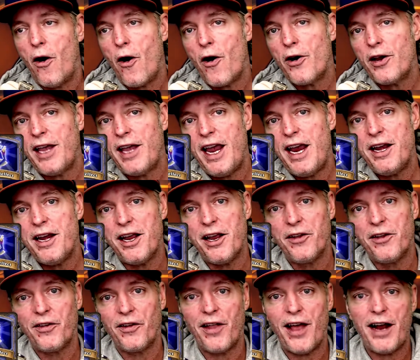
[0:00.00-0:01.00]
Arcane
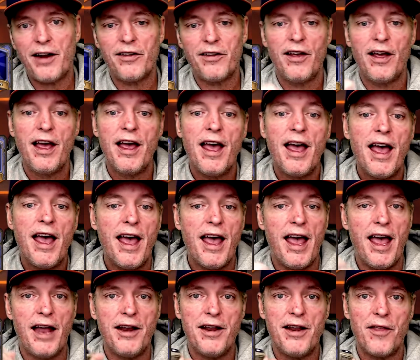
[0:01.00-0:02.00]
Intellect,
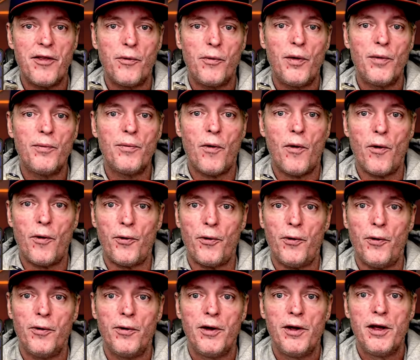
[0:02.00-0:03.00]
and Netherwind
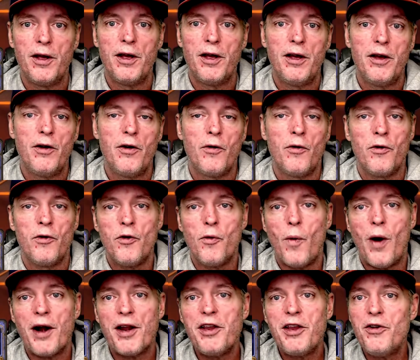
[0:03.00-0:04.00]
Portal. You
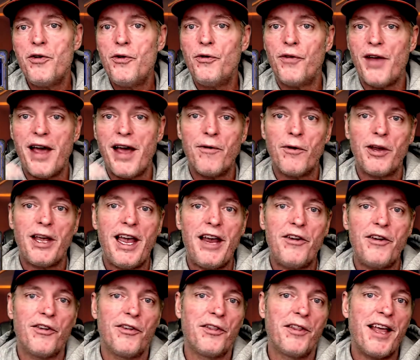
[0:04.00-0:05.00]
want to use
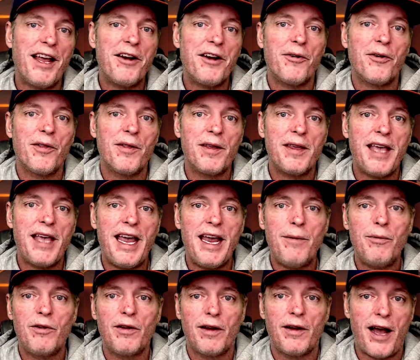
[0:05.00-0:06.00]
evocation later in the
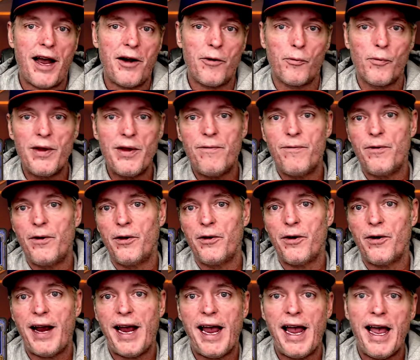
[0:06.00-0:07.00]
game to kind of refill
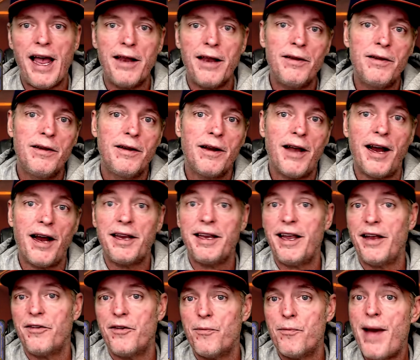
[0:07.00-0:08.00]
your hand, kind of
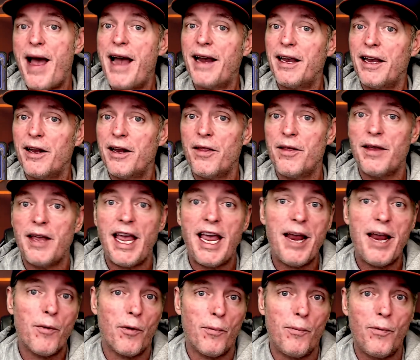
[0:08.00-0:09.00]
get you back into the
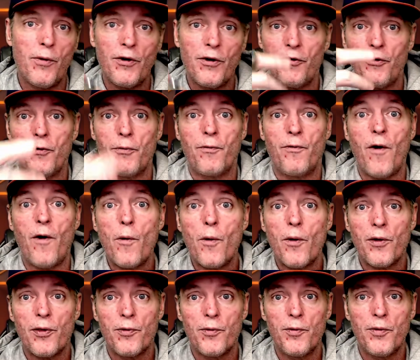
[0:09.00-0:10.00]
game or push you
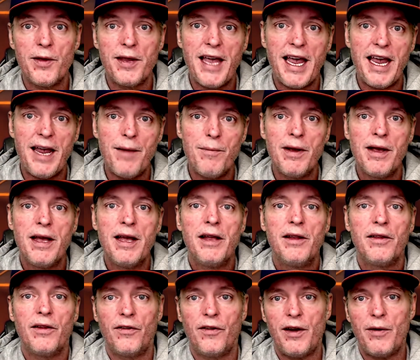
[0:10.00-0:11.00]
forward through the game
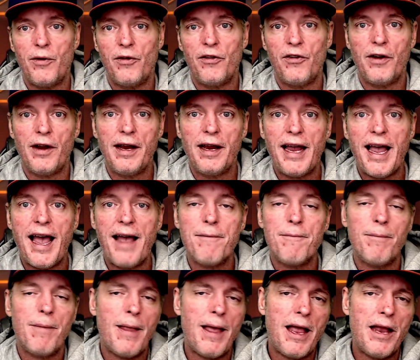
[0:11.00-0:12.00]
to see what you can
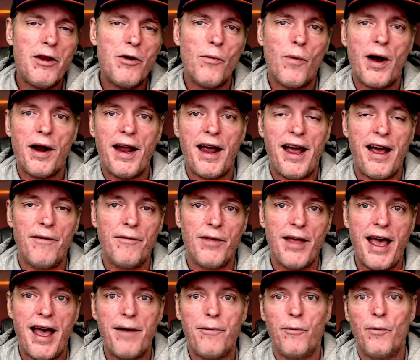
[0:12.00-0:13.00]
get. And you want to have
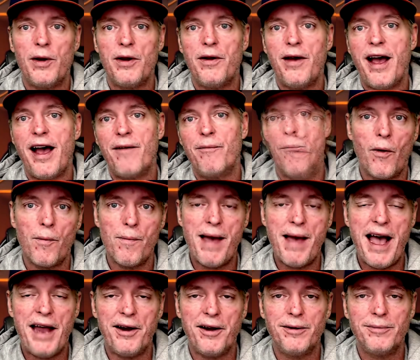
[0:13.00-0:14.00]
that when you have more
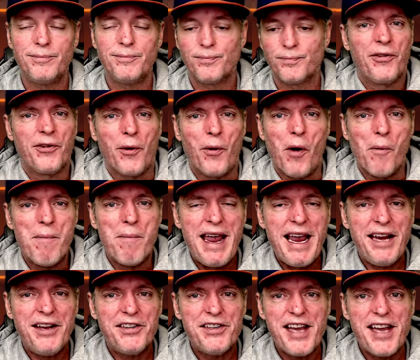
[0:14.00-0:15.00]
mana. So a
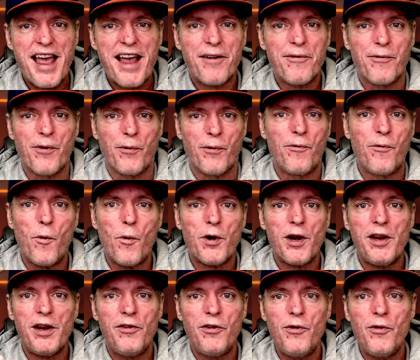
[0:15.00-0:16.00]
mage deck for
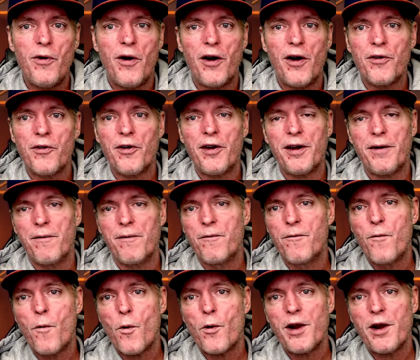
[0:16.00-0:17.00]

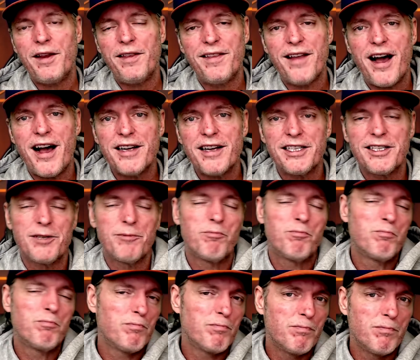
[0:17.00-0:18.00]
4,240 dust.
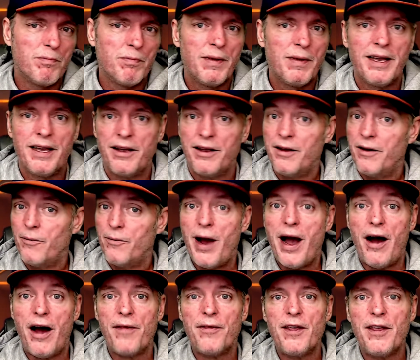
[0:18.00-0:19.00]

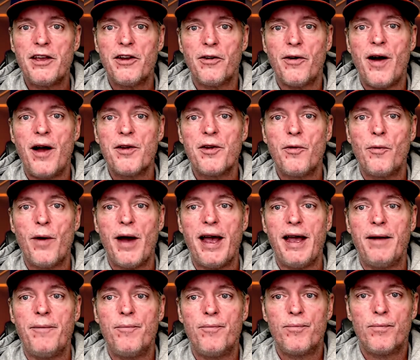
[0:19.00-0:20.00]
Wow, I think you're on your
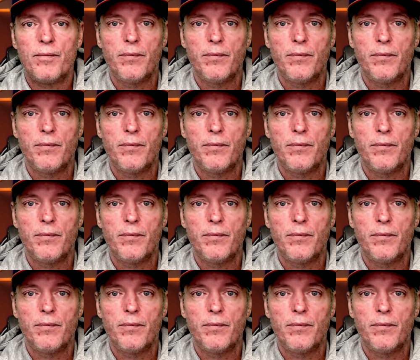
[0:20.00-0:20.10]
way.